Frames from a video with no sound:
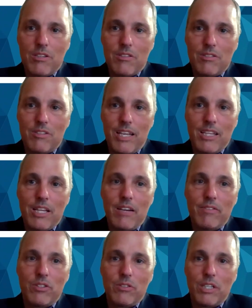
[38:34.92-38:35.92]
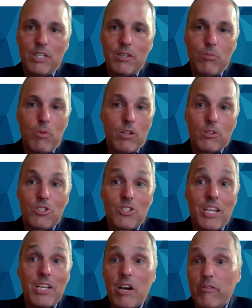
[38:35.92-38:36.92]
state level, whether it's
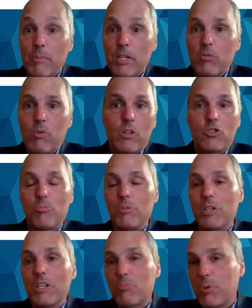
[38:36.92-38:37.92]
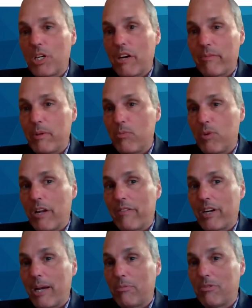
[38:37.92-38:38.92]
state government, whether it's municipal government,
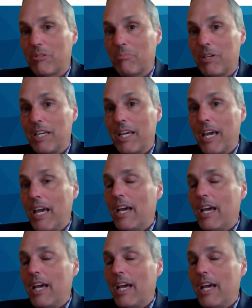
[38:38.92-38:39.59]
whatever it happens to be.